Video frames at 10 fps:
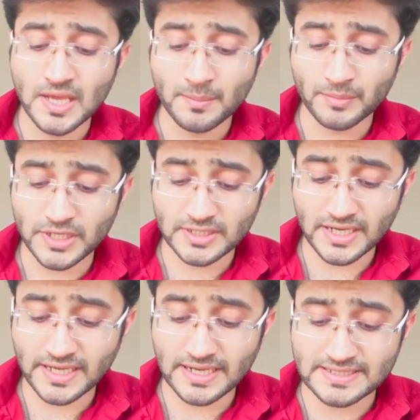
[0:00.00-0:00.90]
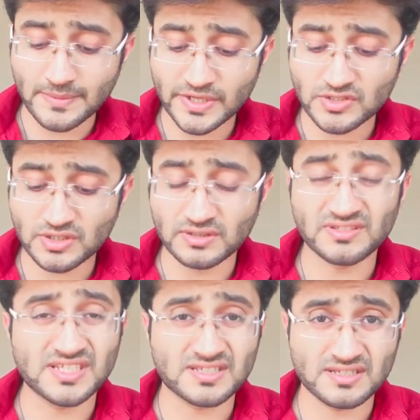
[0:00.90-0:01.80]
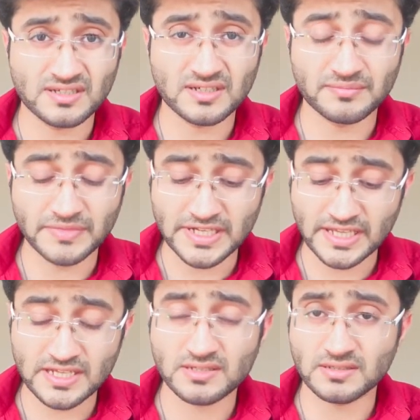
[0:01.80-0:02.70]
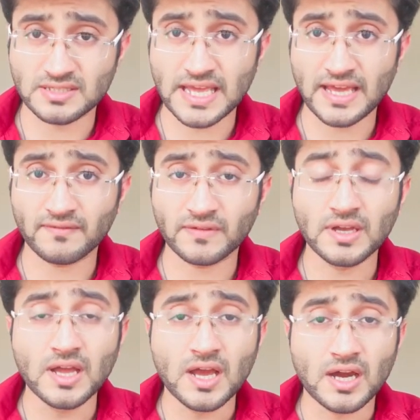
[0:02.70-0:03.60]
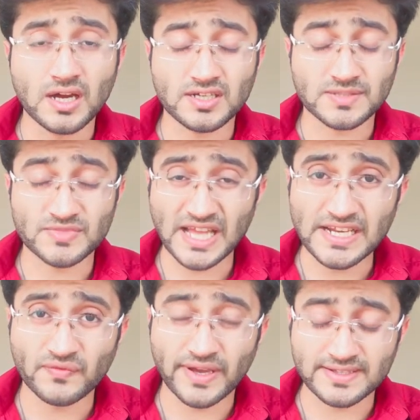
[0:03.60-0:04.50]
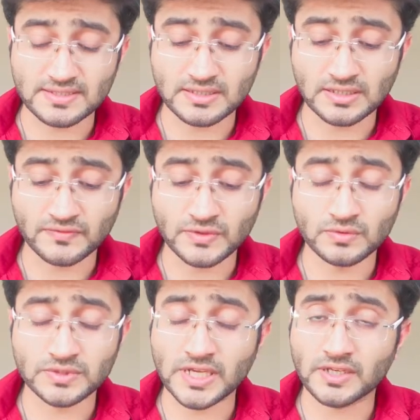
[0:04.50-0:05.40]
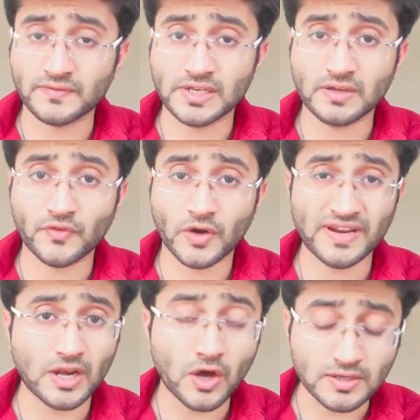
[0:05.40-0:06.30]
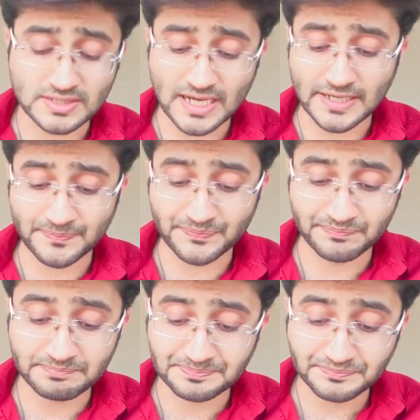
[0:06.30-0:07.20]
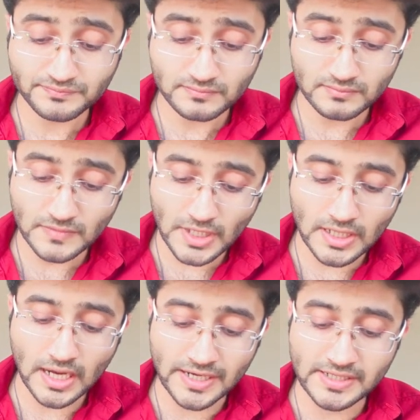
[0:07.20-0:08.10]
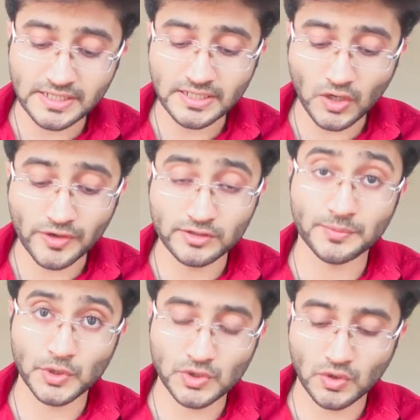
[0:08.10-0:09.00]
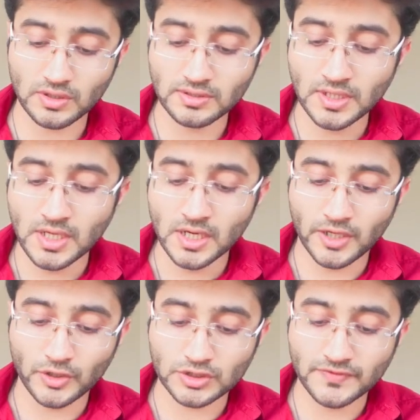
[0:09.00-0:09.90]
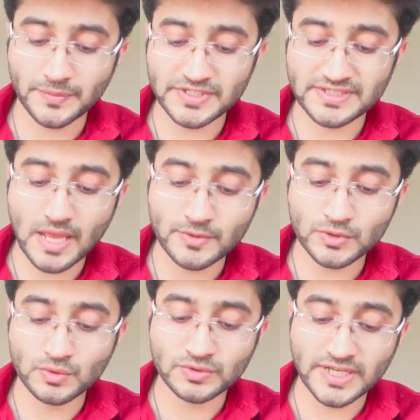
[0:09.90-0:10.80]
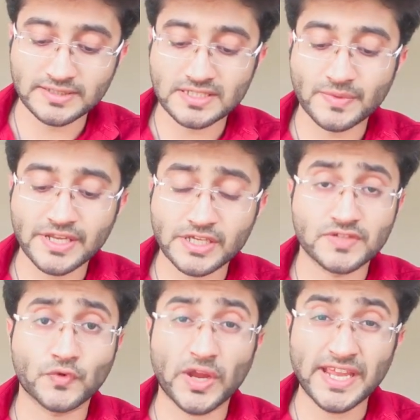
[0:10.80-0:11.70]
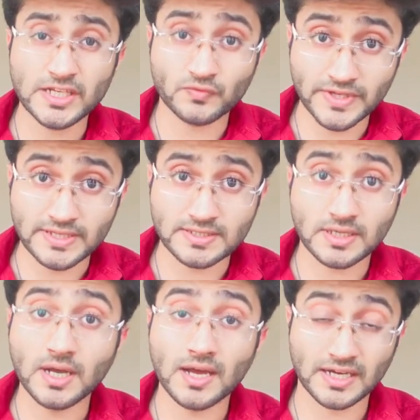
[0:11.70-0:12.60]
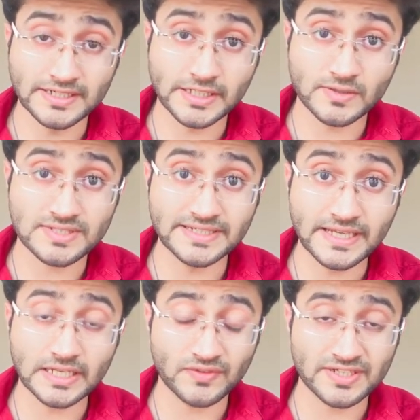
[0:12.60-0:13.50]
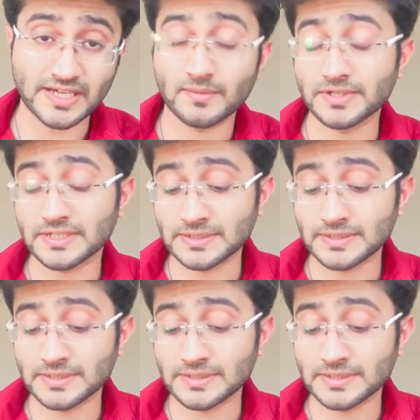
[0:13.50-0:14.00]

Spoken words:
But again, as I mentioned, this medications have some side effects if you take it for a very long time. Ideally, according to the protocol, a doctor will prescribe you to take this medication for 8 weeks continuously, daily, 1 tablet.